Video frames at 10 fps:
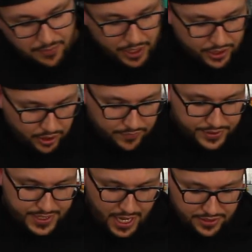thing I want to go over
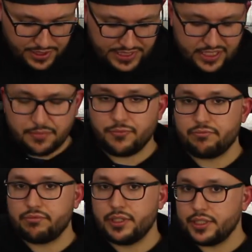is actually some
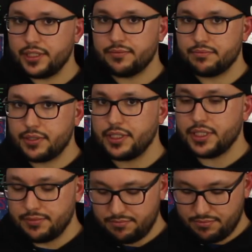really,
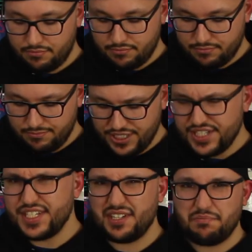really
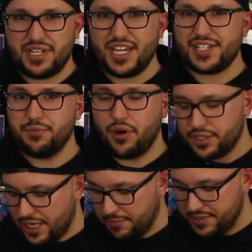decent
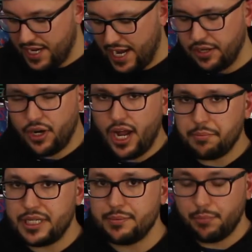PS1 games that I don't know how
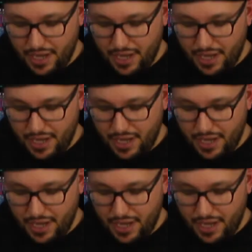people